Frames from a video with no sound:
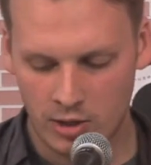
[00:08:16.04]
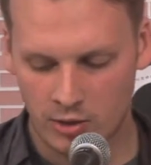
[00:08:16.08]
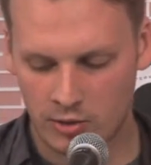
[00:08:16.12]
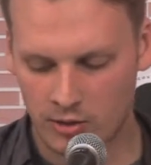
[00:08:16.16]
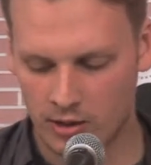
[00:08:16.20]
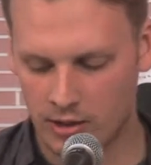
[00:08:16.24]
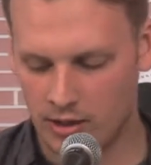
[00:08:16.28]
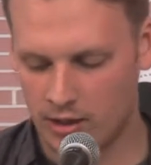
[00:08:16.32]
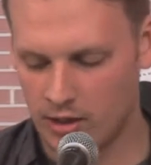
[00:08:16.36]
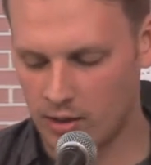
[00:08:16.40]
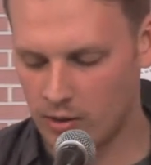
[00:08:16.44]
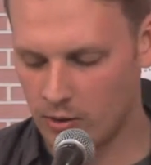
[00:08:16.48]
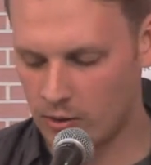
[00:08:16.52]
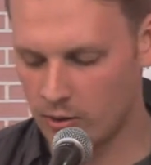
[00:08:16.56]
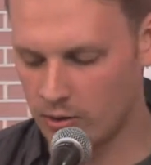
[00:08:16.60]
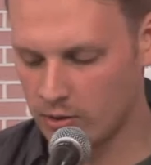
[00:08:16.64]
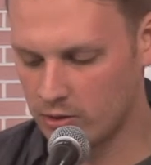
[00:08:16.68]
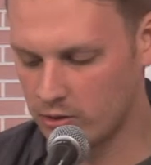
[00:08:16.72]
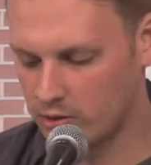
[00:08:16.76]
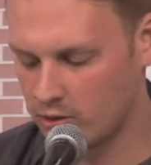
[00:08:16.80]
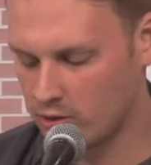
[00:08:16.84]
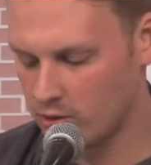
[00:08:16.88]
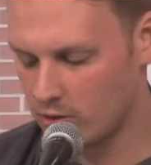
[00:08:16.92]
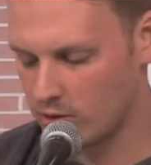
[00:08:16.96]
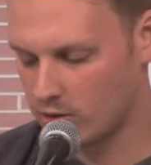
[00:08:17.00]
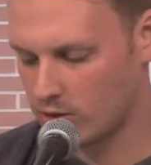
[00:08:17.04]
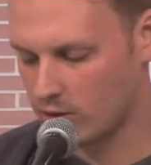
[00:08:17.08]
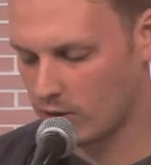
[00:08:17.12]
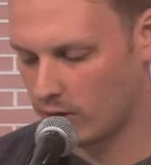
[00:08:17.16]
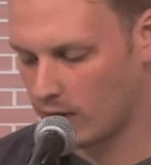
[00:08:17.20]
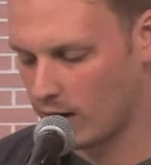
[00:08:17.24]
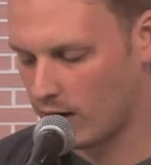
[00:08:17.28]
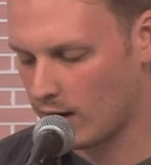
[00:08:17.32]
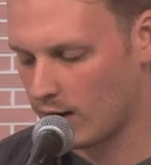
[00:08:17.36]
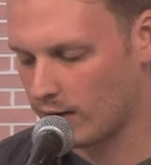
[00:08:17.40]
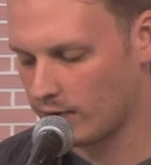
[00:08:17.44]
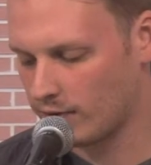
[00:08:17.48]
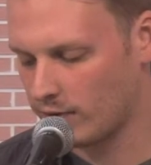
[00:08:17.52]
drinking orange juice or
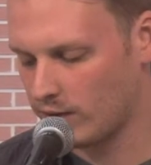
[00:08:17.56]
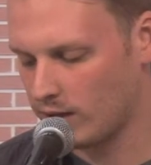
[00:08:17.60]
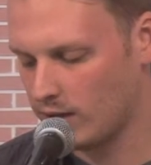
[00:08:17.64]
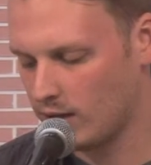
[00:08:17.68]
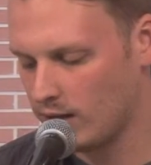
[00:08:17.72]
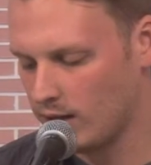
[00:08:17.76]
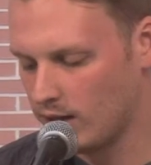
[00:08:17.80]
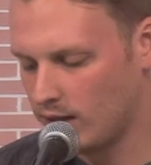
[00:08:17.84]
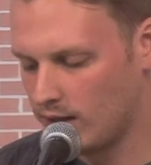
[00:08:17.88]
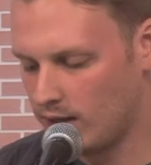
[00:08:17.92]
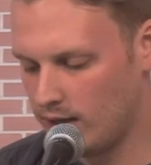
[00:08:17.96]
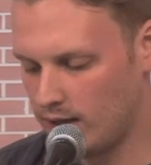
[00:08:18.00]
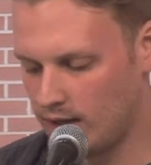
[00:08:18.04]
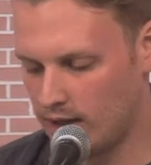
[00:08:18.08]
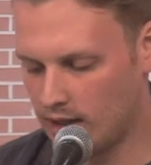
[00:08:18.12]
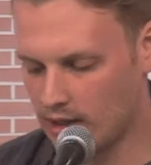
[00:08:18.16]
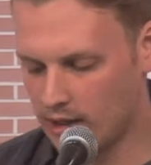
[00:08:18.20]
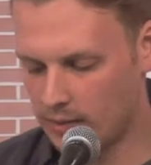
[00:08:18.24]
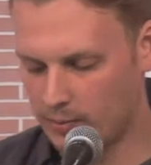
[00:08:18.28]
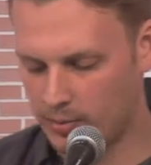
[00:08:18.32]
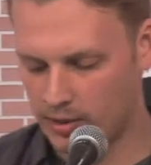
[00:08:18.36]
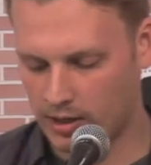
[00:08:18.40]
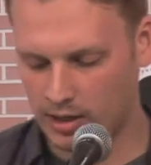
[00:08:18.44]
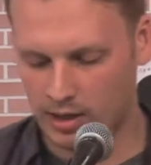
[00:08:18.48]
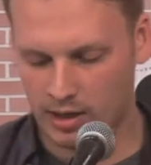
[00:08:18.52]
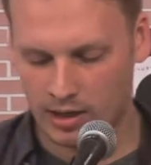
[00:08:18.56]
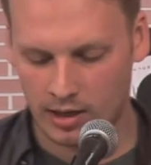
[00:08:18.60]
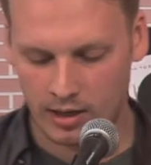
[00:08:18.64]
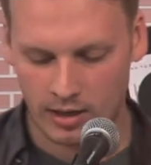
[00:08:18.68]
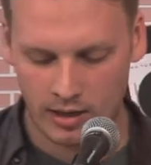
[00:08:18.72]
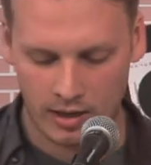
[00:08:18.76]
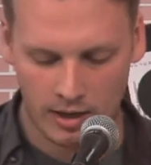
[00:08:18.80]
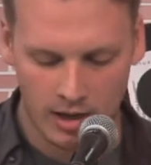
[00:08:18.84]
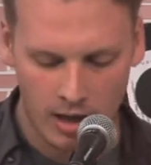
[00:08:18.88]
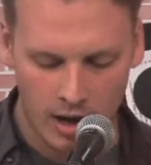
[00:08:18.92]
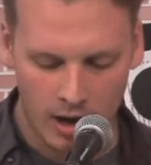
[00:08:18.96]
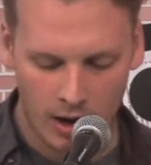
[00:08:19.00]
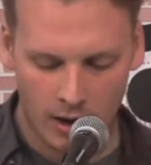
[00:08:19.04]
coffee, eating a
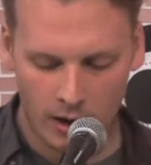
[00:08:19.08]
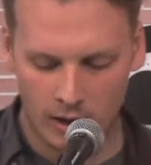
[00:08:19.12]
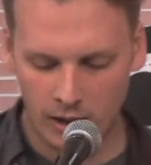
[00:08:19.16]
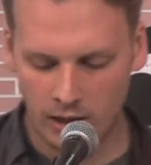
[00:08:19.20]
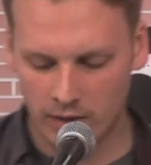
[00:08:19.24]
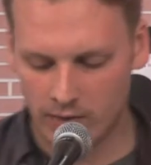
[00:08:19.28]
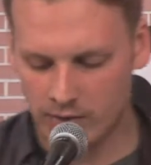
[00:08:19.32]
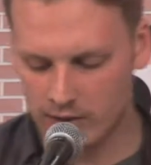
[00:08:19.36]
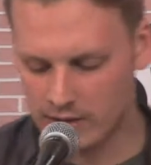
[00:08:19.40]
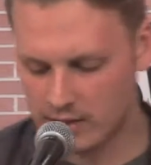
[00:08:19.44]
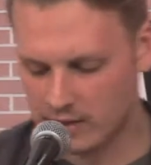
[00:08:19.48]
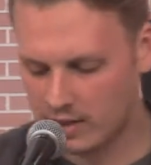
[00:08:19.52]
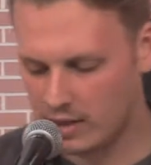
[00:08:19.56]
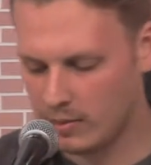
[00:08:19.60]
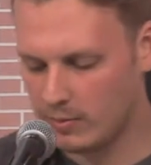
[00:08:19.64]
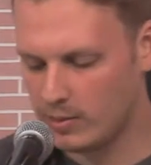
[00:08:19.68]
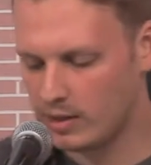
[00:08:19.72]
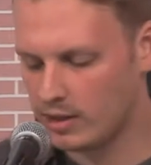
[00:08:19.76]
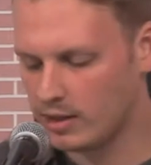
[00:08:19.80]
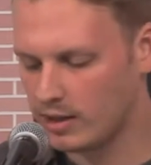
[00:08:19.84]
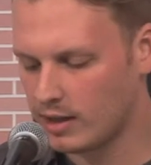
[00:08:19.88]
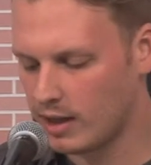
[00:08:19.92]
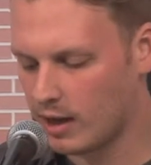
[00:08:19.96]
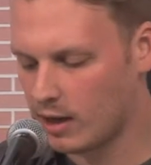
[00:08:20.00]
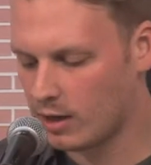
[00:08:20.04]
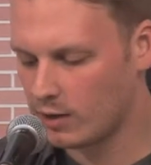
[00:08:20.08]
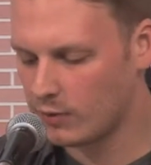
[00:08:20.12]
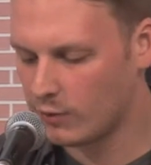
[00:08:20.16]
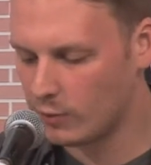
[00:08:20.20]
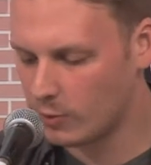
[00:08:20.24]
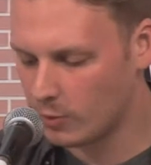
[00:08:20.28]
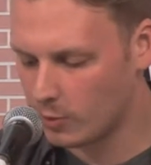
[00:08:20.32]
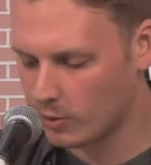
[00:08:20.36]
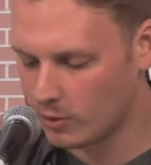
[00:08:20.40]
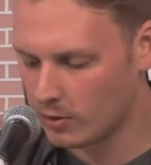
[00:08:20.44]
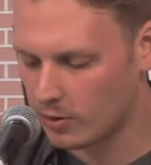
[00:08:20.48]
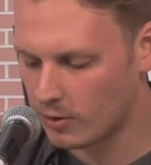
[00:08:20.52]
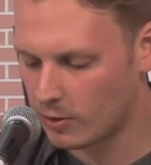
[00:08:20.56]
banana, all of it seemingly out of
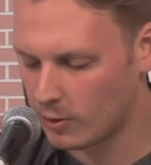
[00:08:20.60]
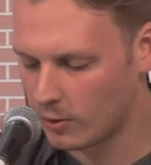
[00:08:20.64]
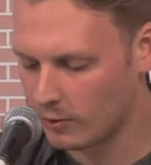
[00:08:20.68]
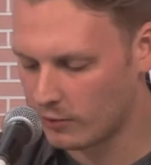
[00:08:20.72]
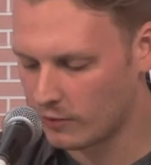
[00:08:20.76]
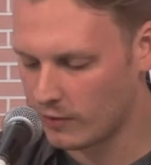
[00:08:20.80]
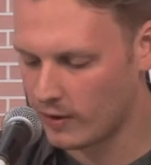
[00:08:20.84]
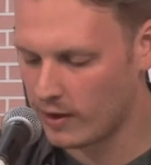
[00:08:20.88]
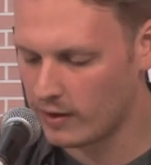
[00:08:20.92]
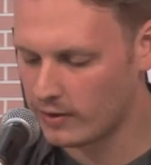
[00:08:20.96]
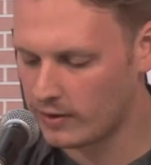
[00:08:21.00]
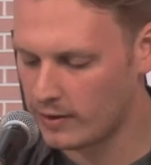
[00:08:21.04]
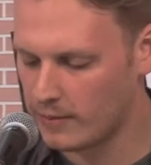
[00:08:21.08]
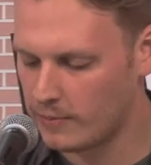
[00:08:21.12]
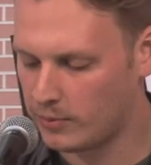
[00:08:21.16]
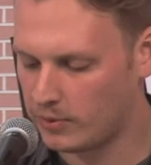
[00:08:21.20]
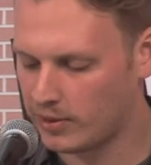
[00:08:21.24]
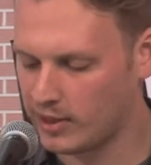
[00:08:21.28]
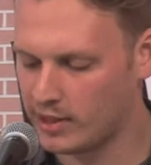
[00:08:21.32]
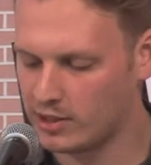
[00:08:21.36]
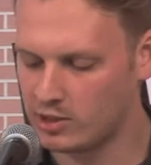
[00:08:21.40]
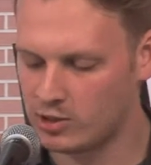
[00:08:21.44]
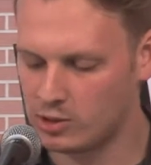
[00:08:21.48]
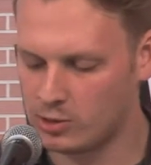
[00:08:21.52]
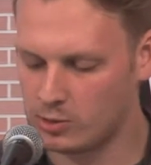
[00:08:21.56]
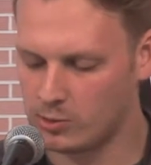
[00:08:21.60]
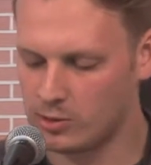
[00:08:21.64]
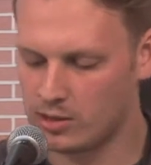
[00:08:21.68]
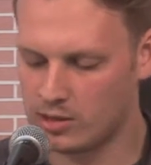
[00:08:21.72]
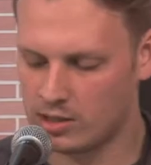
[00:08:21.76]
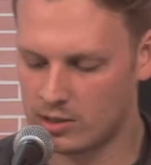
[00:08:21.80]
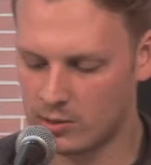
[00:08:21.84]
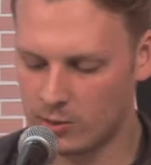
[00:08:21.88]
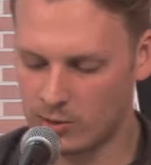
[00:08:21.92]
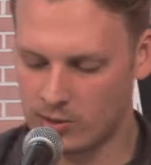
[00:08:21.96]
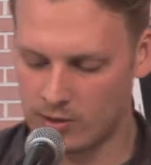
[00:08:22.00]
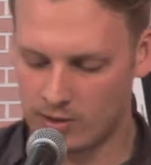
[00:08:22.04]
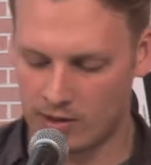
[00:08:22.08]
order or finally pledged to a
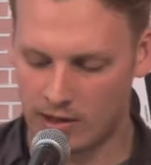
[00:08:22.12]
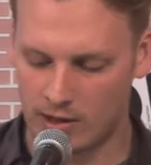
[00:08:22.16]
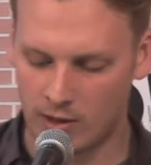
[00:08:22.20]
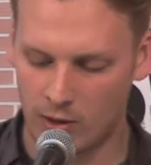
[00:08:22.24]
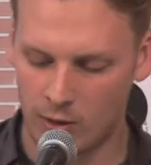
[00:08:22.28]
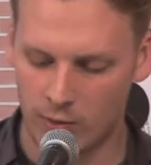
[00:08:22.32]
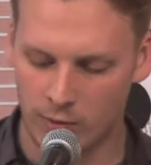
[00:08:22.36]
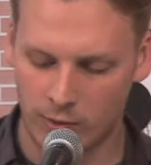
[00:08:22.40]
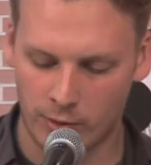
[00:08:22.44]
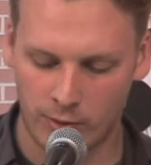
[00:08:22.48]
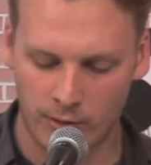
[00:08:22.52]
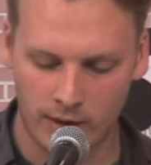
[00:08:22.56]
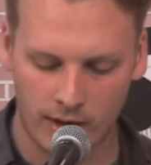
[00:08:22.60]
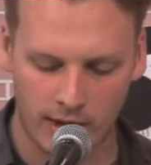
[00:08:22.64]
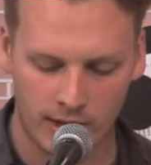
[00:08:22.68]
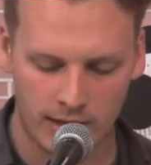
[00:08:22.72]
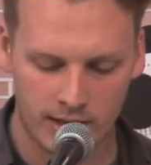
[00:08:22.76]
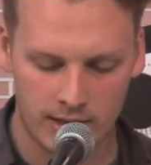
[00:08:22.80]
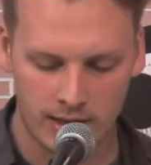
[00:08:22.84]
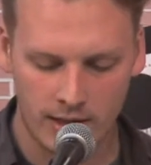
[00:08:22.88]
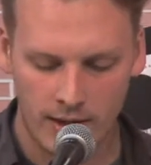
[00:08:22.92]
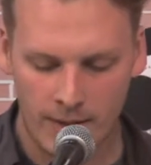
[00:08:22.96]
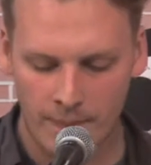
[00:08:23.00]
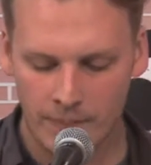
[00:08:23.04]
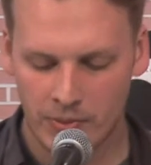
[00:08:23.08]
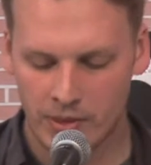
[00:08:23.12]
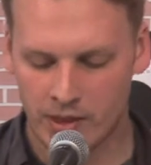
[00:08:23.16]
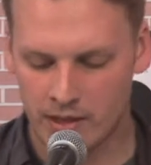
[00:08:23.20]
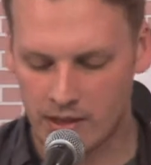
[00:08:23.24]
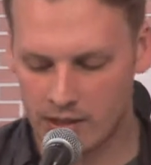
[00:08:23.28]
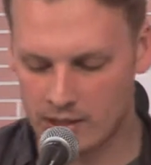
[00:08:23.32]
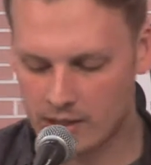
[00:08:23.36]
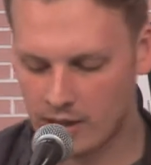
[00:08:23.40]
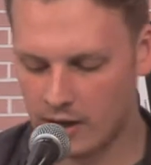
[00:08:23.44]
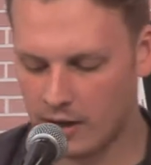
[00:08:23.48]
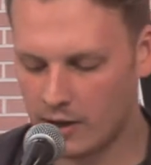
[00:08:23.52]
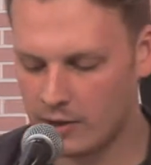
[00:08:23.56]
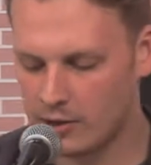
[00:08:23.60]
disorder that overrides the
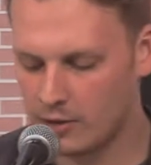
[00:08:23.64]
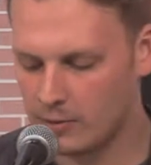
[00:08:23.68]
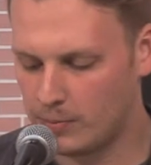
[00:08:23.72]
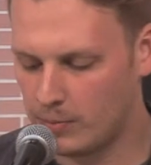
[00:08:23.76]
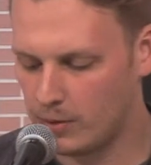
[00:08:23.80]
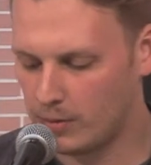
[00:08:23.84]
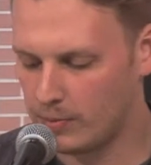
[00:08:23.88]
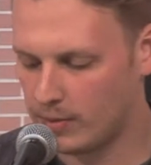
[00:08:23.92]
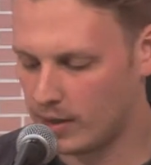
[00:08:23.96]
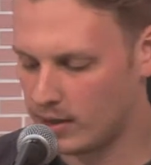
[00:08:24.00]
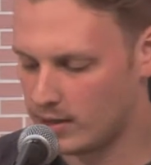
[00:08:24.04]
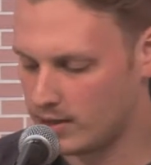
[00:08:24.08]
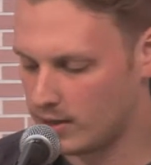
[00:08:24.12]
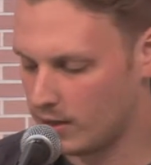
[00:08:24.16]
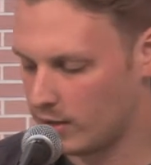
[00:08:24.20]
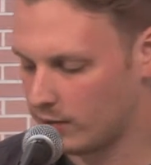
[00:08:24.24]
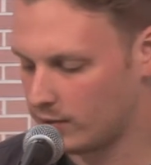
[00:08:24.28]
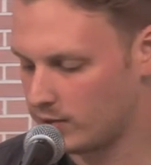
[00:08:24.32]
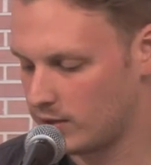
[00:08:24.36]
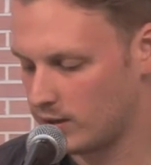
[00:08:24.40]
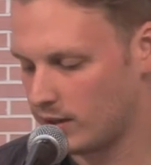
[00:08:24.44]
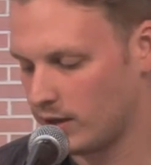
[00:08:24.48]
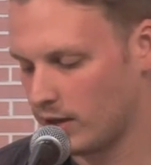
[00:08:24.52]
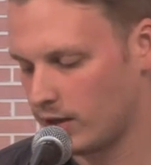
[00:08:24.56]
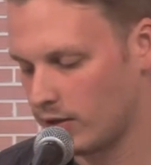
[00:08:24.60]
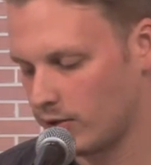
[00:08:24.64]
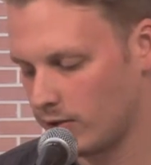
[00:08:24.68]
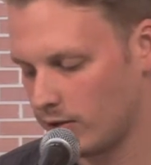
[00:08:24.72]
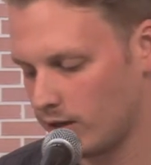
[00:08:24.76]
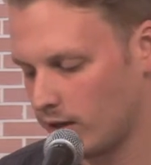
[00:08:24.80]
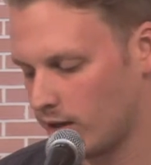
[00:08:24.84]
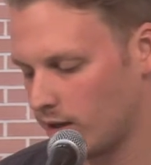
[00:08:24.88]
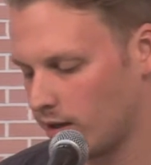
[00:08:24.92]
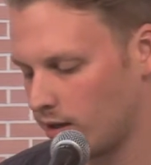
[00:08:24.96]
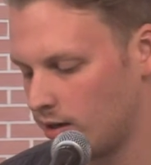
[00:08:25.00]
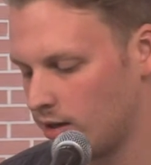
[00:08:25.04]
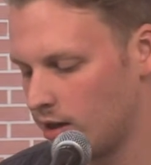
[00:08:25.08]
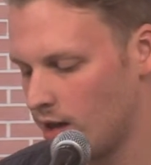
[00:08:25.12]
desire to put myself together
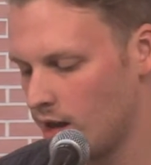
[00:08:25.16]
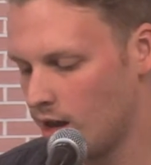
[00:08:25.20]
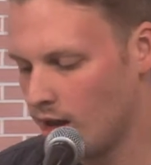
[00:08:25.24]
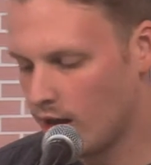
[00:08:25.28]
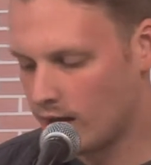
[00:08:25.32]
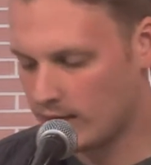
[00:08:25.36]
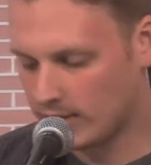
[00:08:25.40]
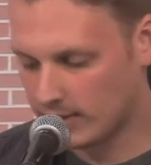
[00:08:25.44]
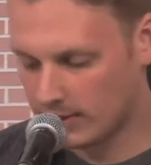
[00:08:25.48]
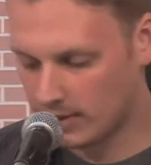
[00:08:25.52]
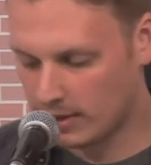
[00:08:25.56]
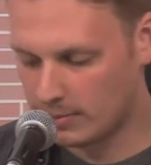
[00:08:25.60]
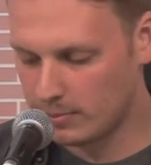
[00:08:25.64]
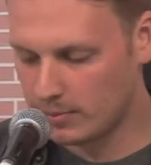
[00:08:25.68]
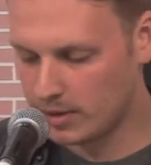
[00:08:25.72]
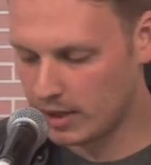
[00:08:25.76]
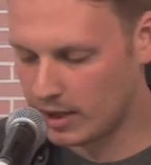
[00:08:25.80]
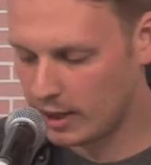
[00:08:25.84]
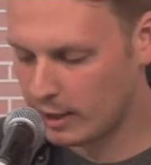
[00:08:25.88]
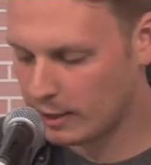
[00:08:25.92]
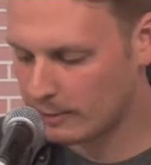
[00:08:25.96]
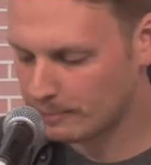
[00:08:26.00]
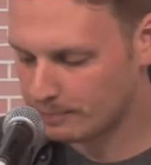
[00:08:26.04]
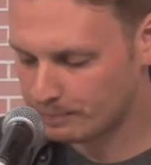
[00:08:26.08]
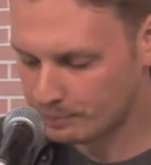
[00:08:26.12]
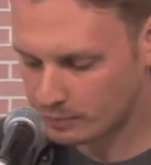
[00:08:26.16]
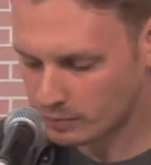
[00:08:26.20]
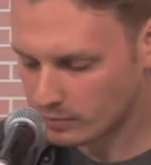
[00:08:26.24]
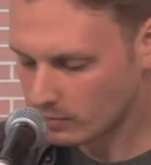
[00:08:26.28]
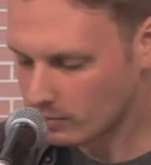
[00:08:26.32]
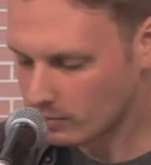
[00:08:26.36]
again until I'm late.